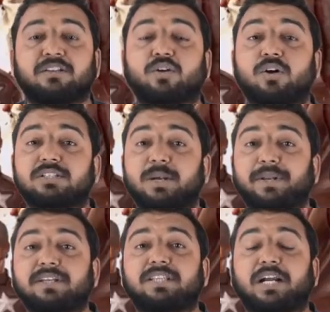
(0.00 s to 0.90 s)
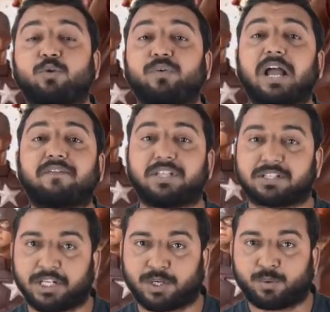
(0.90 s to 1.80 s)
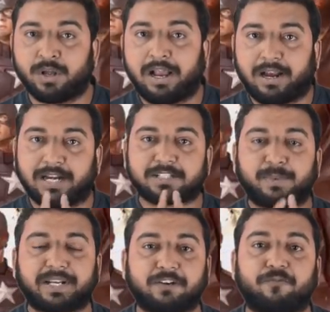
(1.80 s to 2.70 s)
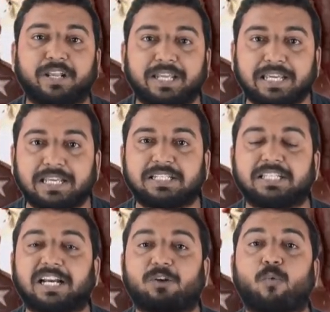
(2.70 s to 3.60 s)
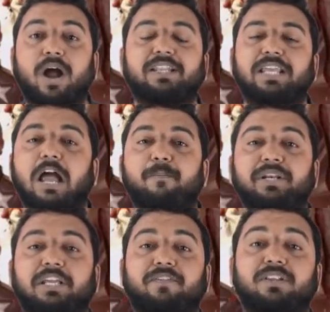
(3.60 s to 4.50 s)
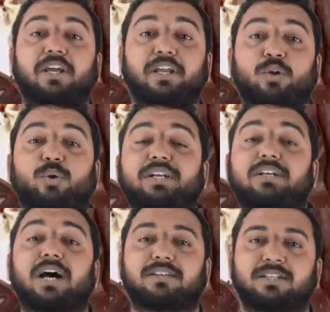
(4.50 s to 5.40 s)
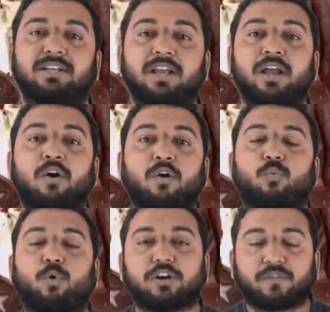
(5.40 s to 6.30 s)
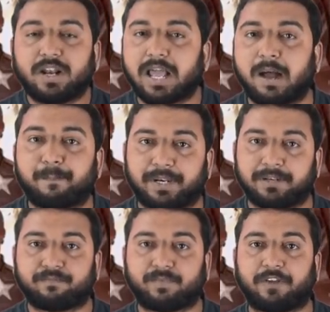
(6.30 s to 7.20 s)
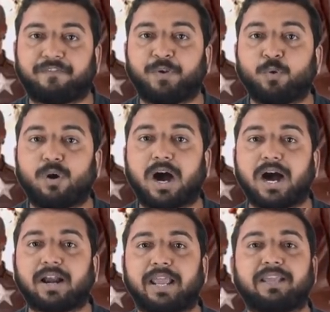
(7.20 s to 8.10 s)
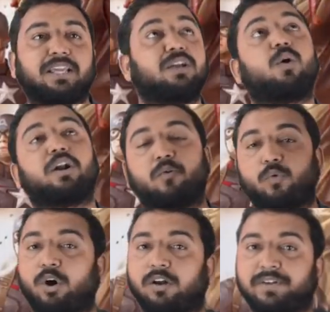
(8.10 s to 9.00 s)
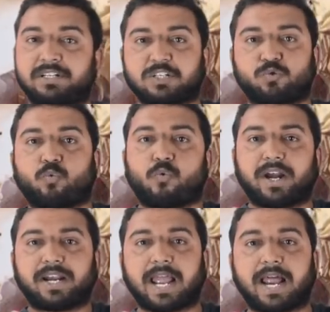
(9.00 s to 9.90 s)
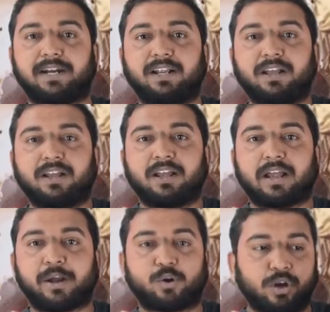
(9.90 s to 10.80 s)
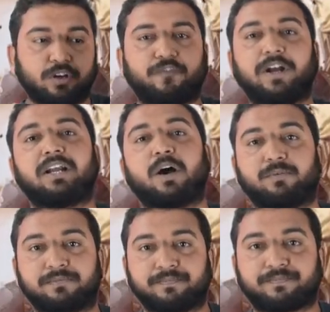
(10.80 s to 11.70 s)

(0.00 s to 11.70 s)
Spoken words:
The concept is that, do we have this hero? Let's make it very easy that why they have been given the heroic task. What will happen if you are hanging on a wall with just one hand and you're going to fall down?